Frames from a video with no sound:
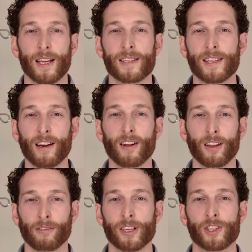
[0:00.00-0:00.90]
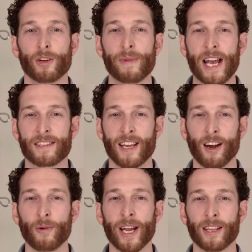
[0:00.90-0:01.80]
Is there a laryngeal mask
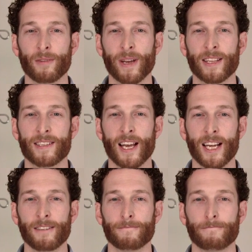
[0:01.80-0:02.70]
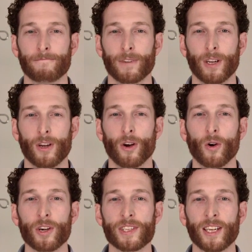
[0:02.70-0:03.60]
airway at the bedside?
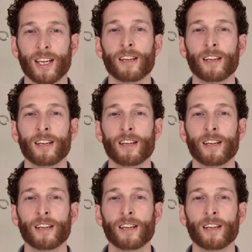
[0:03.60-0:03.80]
Or is it an